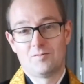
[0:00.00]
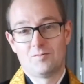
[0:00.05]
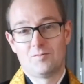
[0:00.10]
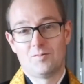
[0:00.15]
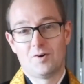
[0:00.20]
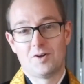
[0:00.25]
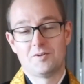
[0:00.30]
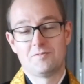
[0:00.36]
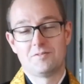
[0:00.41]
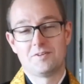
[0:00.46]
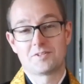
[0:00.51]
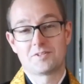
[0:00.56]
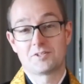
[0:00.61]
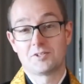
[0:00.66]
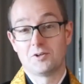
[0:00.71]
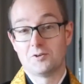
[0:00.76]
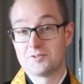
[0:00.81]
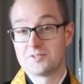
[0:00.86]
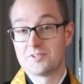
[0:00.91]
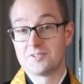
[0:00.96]
One of his
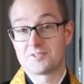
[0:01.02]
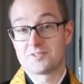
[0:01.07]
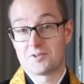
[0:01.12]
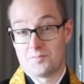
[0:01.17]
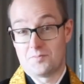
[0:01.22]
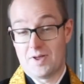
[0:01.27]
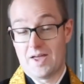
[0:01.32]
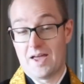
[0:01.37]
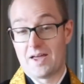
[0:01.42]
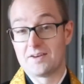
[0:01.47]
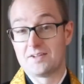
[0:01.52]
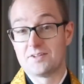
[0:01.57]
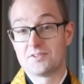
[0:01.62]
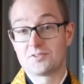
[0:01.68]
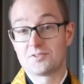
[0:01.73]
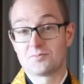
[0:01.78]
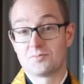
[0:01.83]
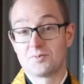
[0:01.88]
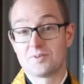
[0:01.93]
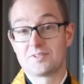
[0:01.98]
closest
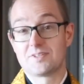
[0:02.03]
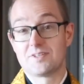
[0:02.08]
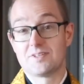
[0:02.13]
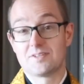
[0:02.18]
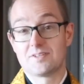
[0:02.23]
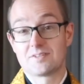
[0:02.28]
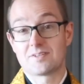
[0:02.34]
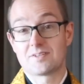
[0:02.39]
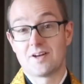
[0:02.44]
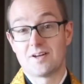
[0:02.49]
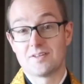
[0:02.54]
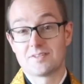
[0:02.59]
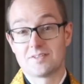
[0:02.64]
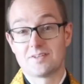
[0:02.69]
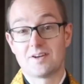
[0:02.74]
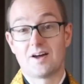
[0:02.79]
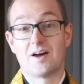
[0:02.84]
companions was his cousin